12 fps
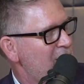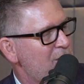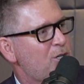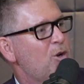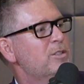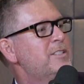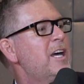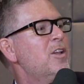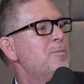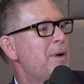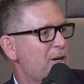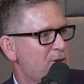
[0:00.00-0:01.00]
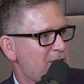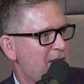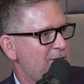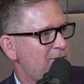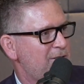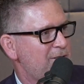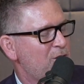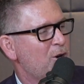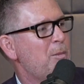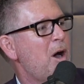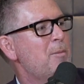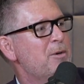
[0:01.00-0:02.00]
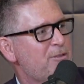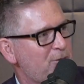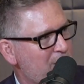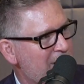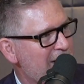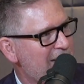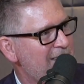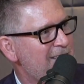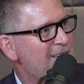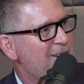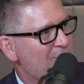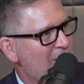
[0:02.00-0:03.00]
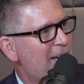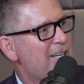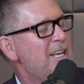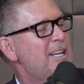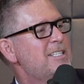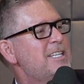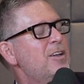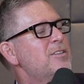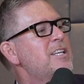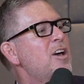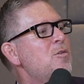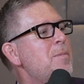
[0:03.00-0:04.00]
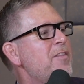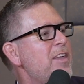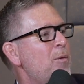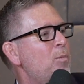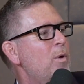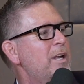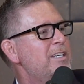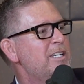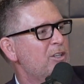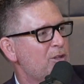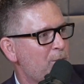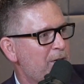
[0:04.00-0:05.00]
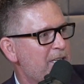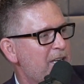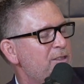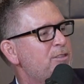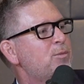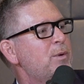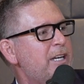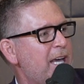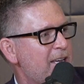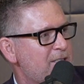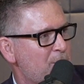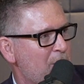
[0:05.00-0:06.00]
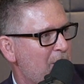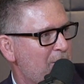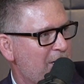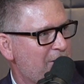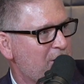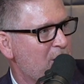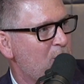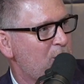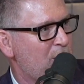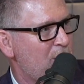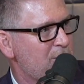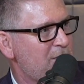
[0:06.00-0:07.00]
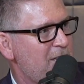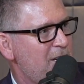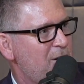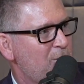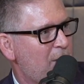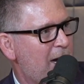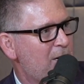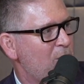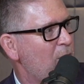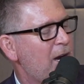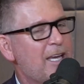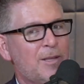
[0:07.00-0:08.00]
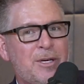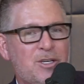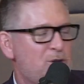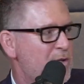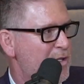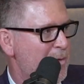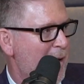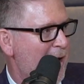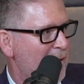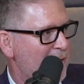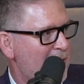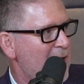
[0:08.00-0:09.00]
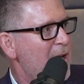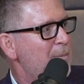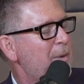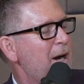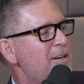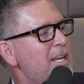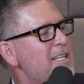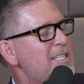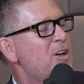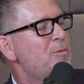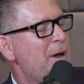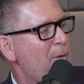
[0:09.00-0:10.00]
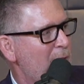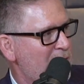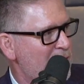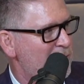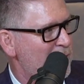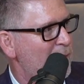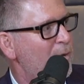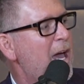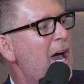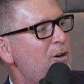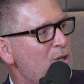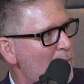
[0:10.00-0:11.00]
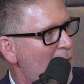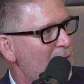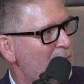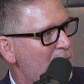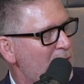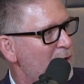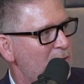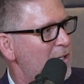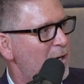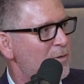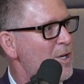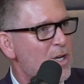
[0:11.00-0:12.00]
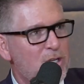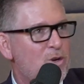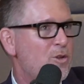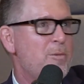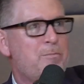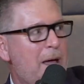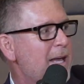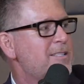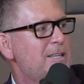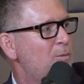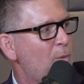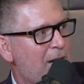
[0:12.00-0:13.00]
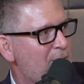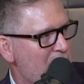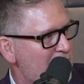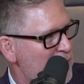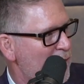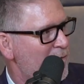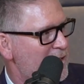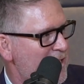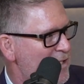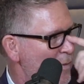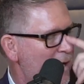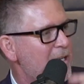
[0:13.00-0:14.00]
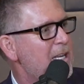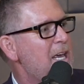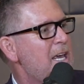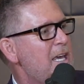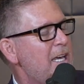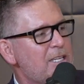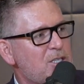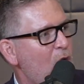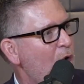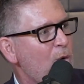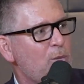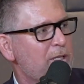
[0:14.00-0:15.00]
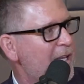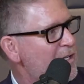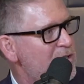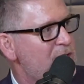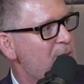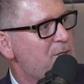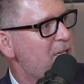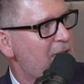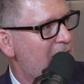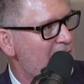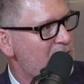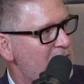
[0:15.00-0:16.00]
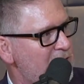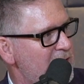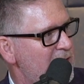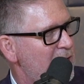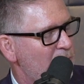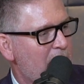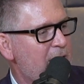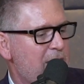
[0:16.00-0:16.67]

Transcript: Nicole, tell them about yourself. You're a mom of 3, right? Tell them about that one deal that we did in 3 days that we were able to get the loan closed, right? Or, hey, let me introduce you to Byron. Like, Byron, tell them about what you do and how you offer, and you're the best at whatever the service is, right? It's all relationships and connections, right?